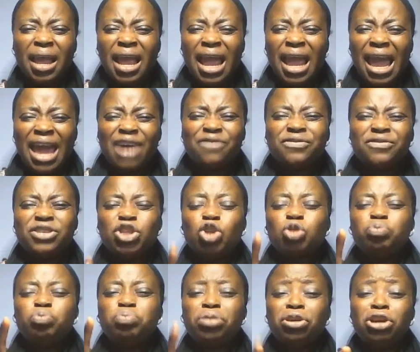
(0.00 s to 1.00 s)
Every
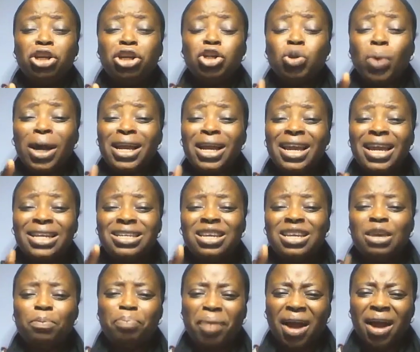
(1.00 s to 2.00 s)
spiritual
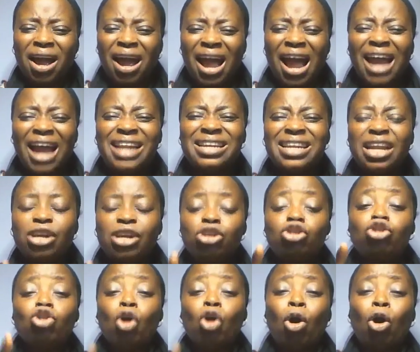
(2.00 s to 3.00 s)
gatekeeper at the
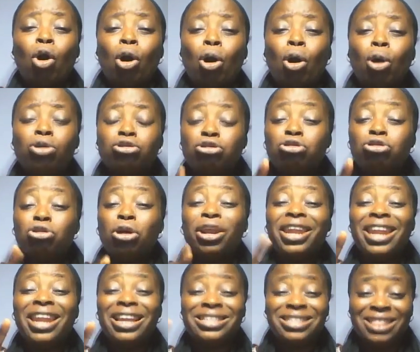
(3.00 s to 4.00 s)
door to your
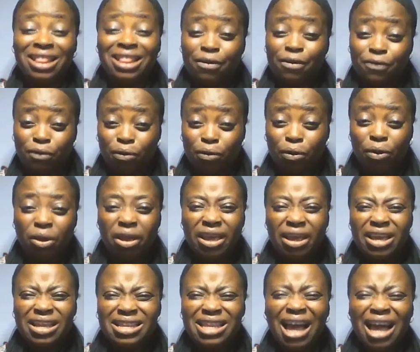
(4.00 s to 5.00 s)
next level
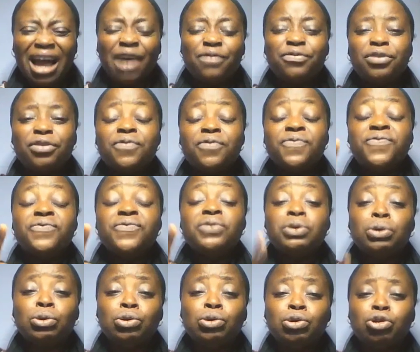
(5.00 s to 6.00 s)
that have
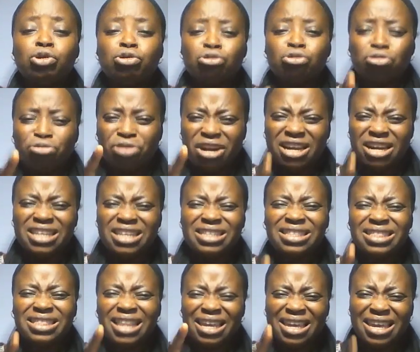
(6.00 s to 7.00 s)
refused to
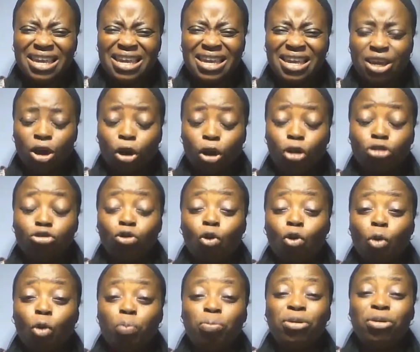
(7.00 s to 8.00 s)
release the key or
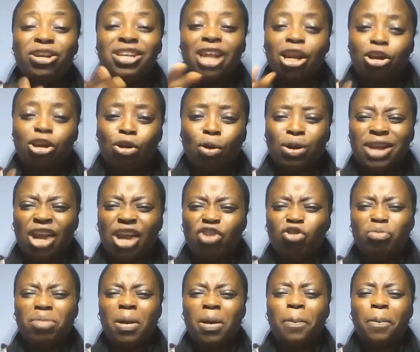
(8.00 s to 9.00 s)
to open the door that
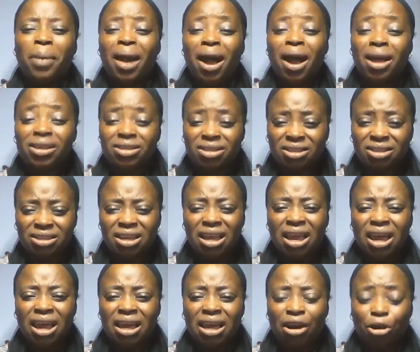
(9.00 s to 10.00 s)
you may pass
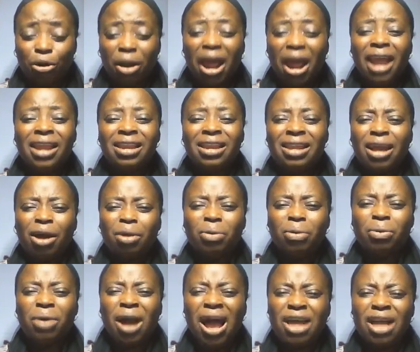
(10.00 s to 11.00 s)
right
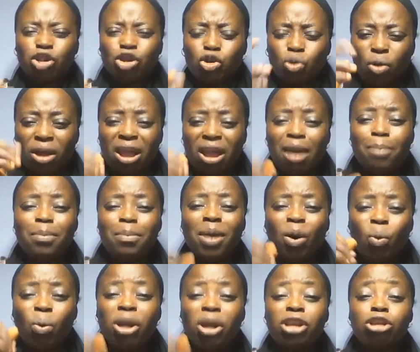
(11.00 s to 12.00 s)
now as your
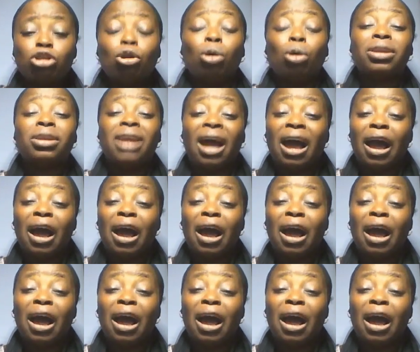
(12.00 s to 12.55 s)
amen with thunder.